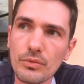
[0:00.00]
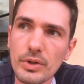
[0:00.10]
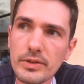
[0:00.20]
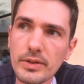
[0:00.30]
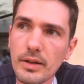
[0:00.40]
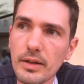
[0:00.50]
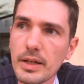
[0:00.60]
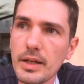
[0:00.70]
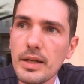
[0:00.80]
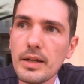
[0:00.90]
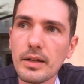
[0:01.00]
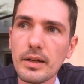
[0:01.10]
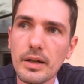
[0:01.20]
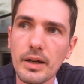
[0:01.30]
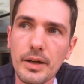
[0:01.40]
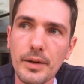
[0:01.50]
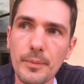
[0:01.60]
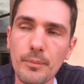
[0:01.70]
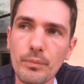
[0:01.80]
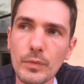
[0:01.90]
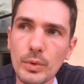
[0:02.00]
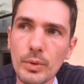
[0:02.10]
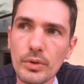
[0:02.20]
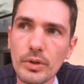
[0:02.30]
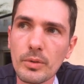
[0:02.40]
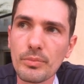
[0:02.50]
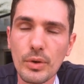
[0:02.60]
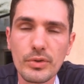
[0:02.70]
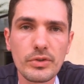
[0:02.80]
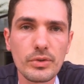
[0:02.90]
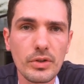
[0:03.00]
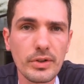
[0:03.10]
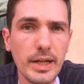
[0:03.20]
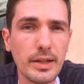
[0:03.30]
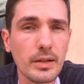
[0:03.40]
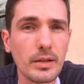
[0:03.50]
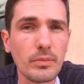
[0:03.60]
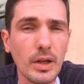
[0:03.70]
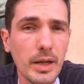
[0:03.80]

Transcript: Recently we were approached to create an